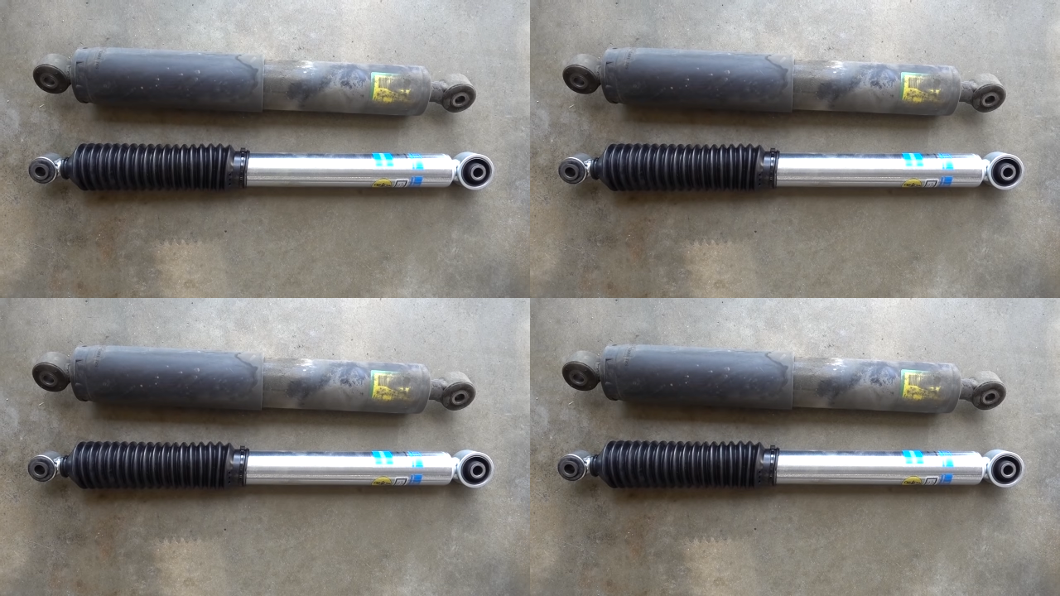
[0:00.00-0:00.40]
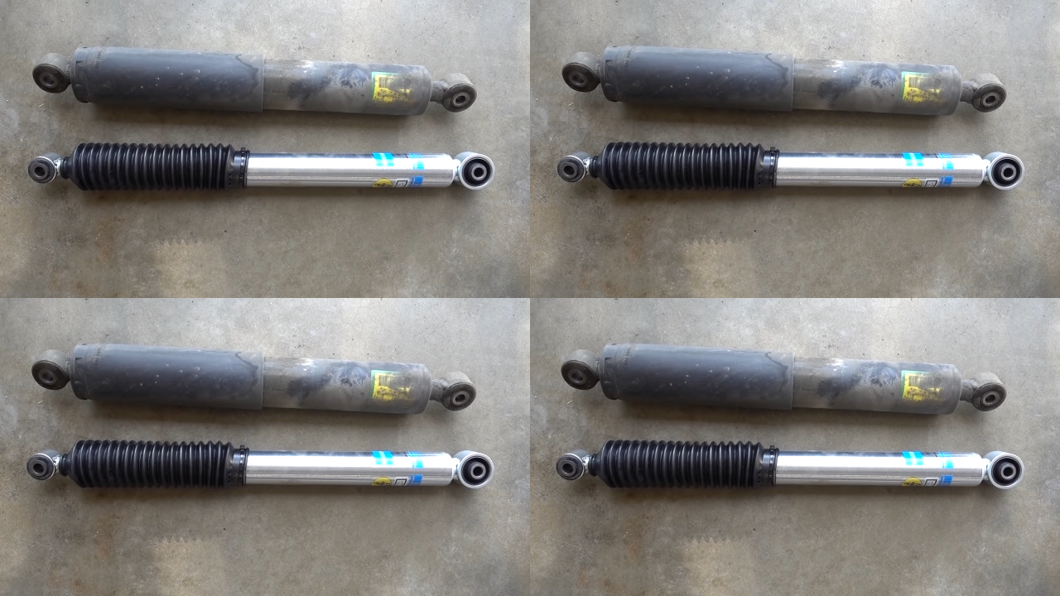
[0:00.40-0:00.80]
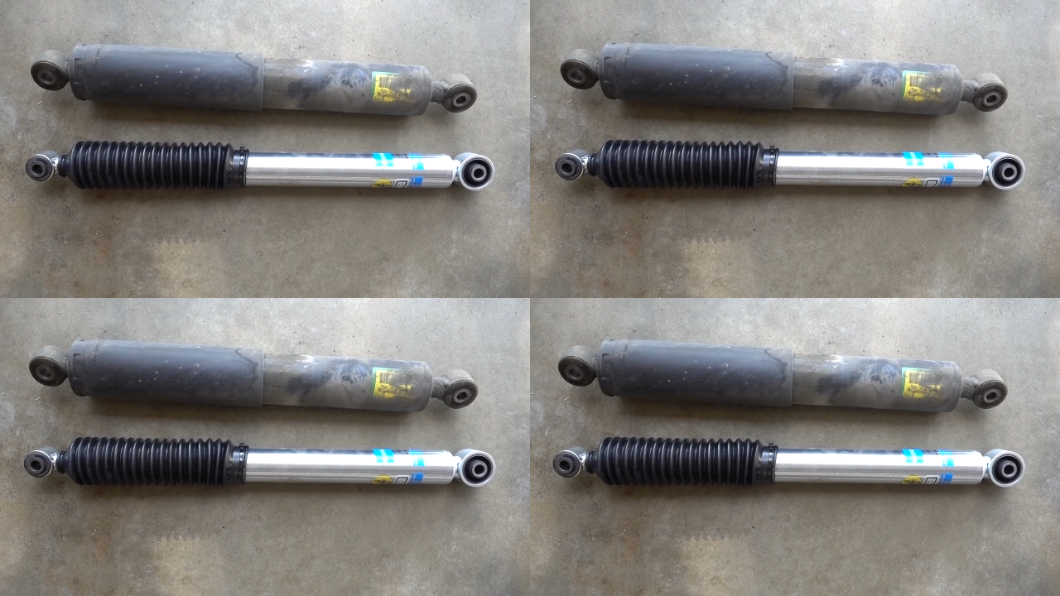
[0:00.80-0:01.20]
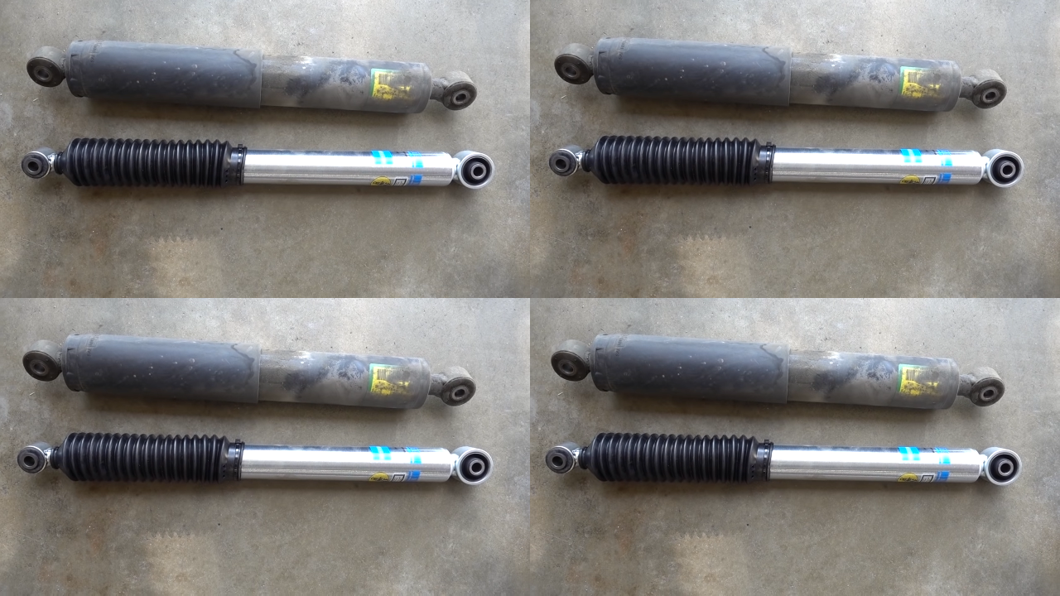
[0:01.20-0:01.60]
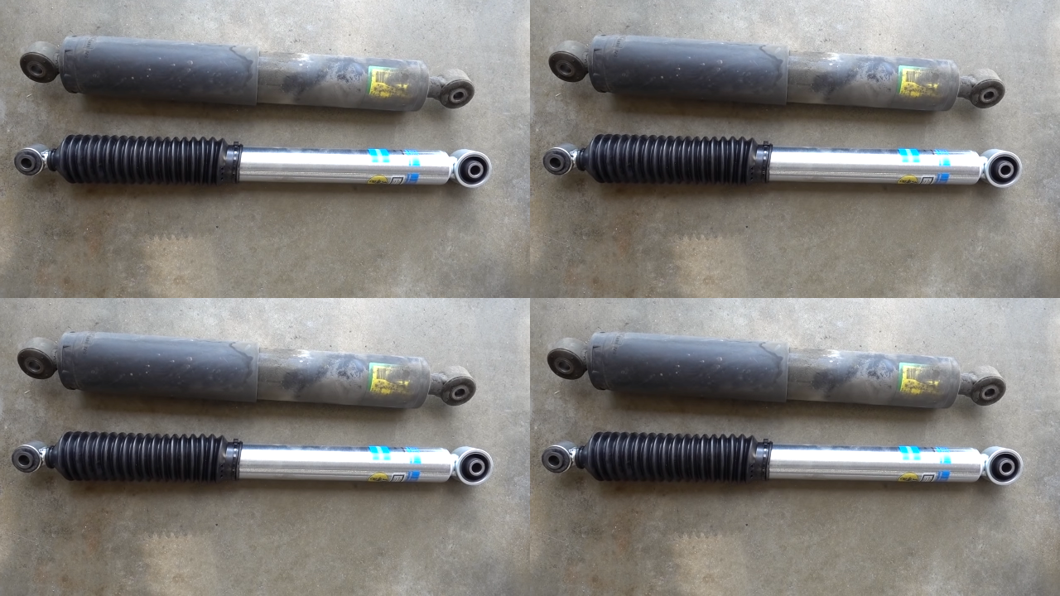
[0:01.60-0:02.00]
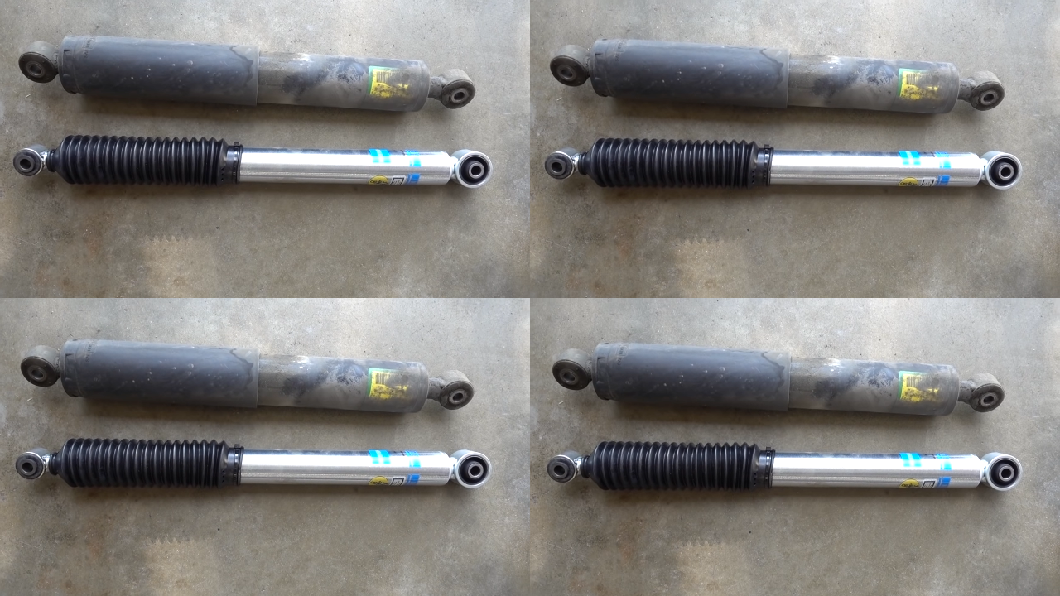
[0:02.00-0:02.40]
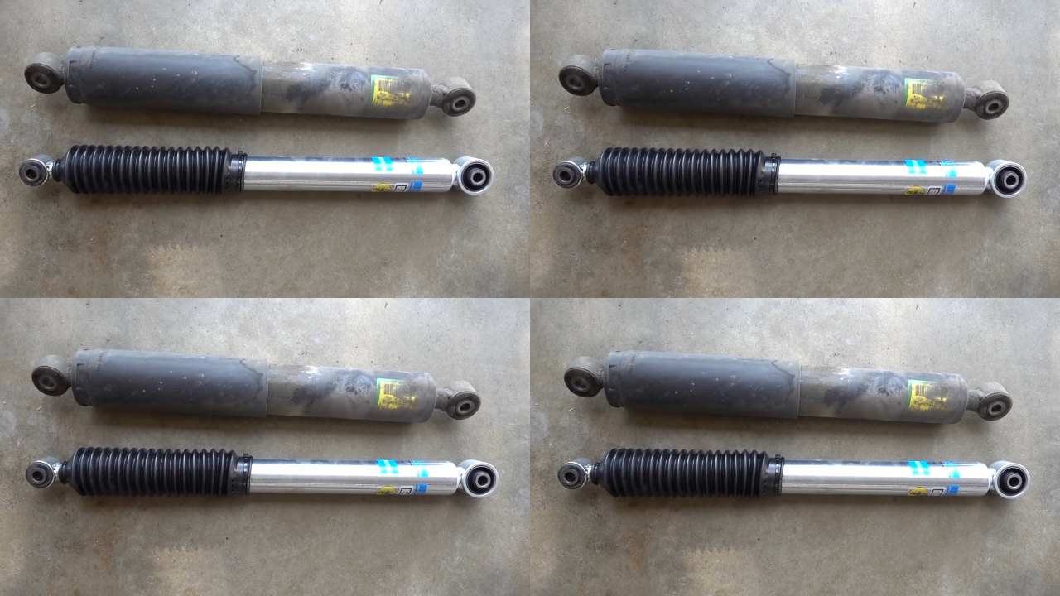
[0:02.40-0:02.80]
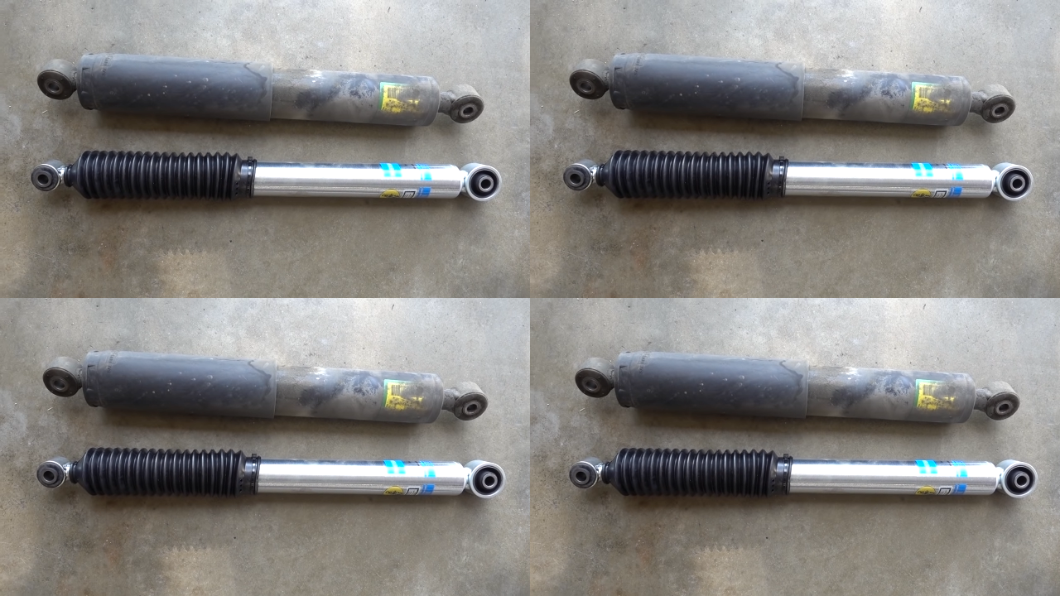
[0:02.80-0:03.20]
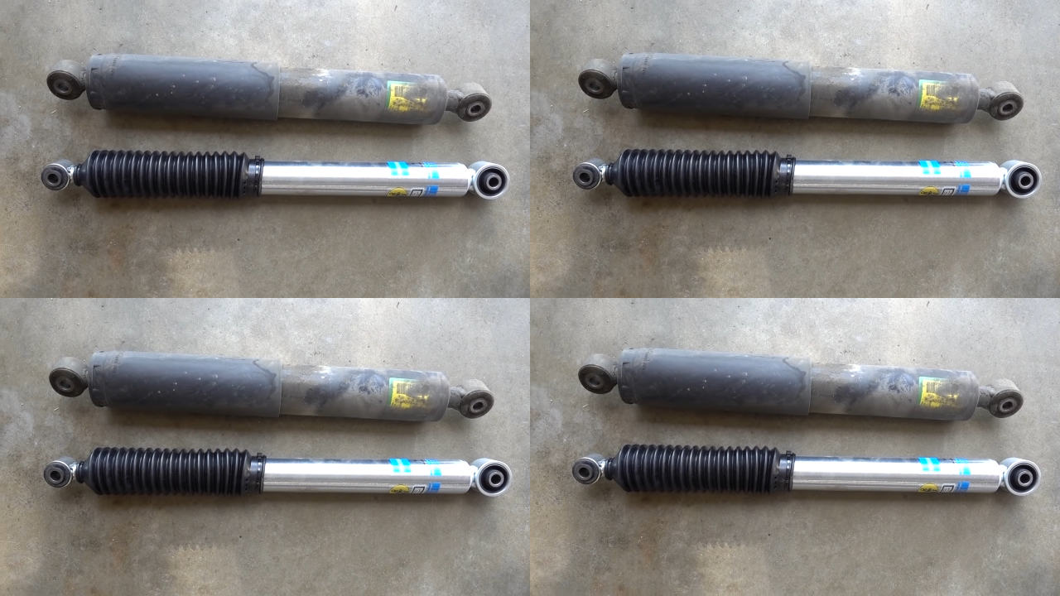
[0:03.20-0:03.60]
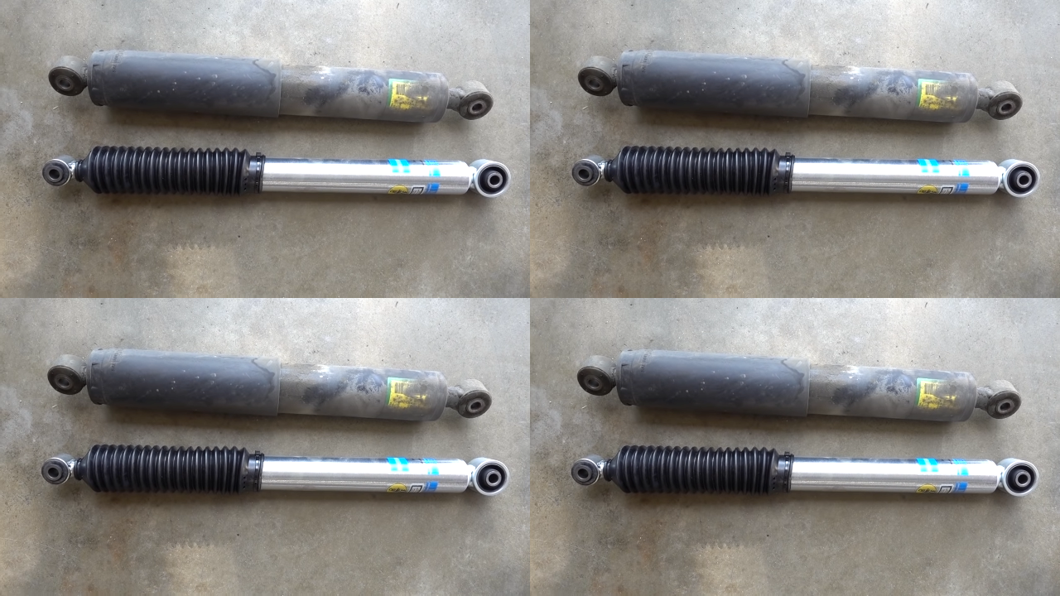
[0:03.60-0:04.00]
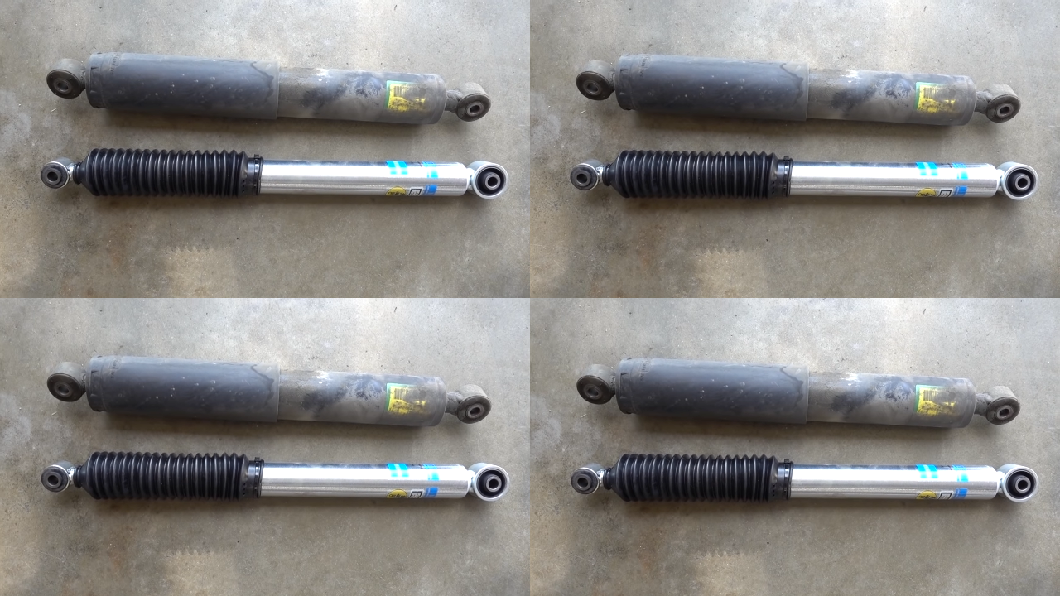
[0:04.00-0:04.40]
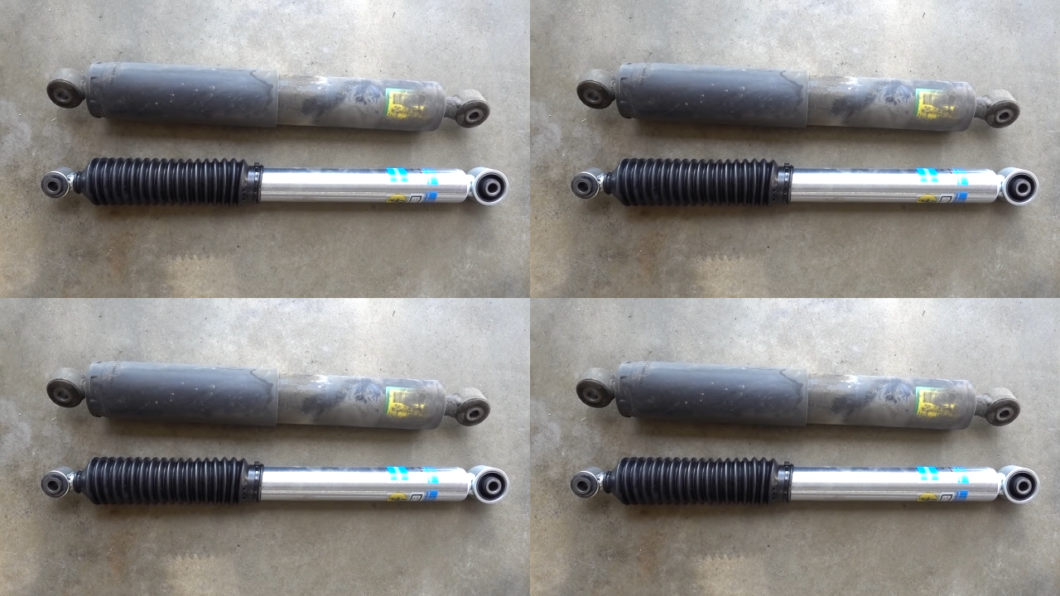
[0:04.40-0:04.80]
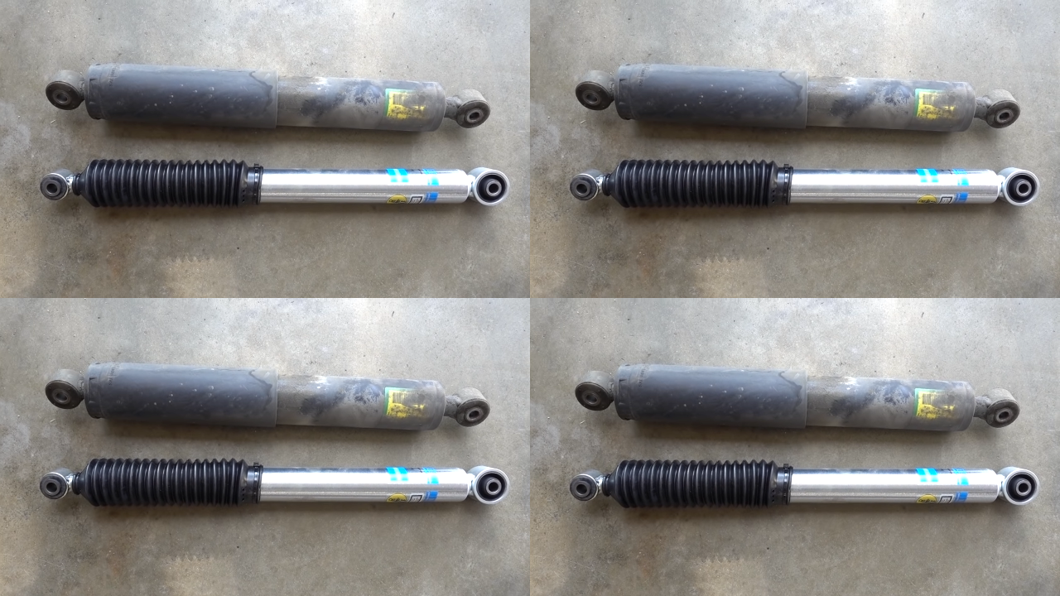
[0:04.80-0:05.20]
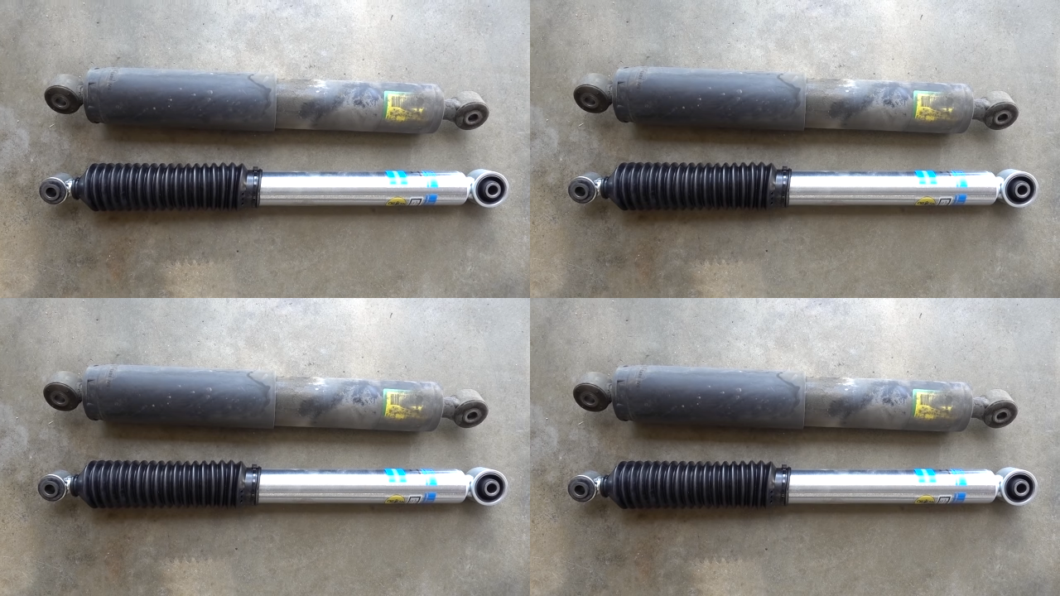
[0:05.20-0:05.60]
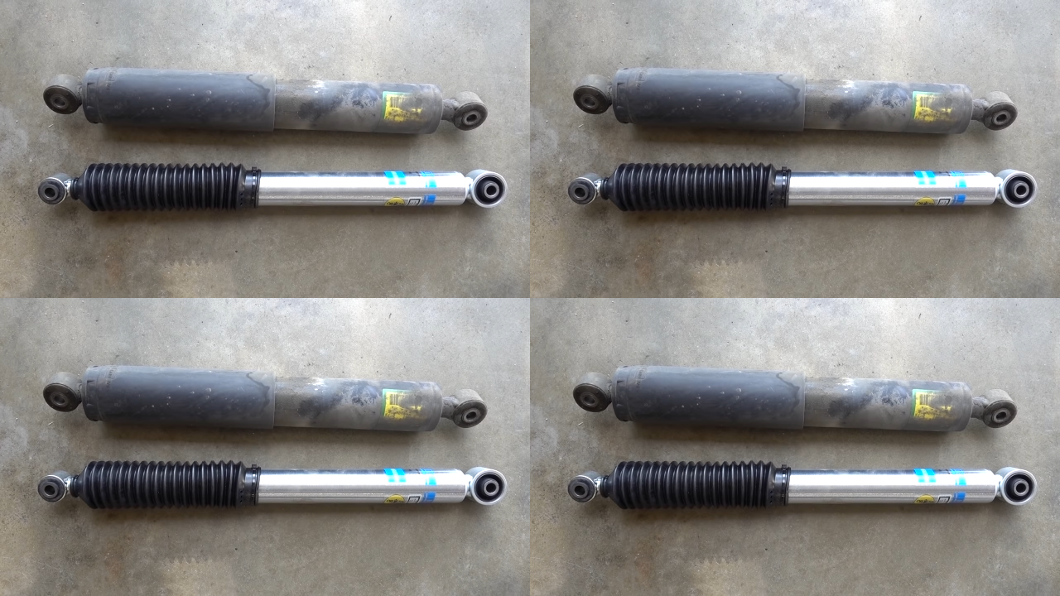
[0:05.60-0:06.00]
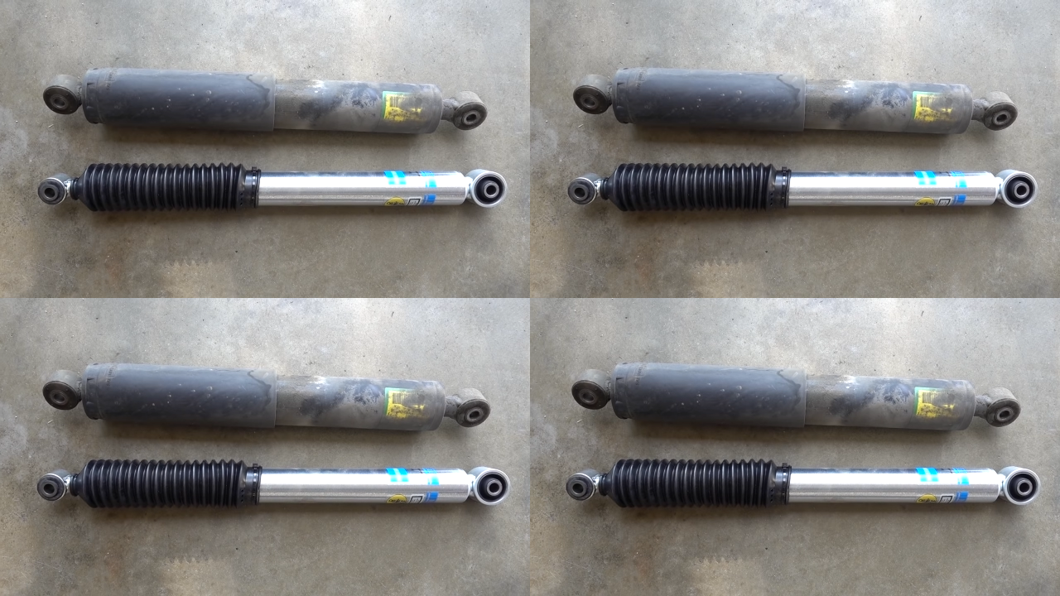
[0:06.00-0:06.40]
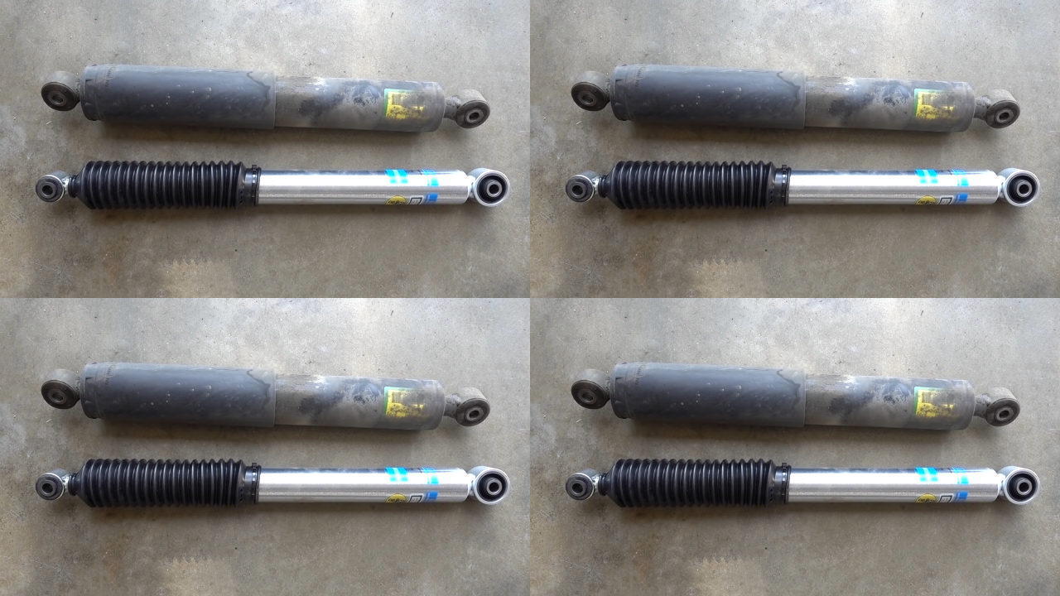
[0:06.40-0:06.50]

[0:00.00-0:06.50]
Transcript: Nobody's mouth can be seen.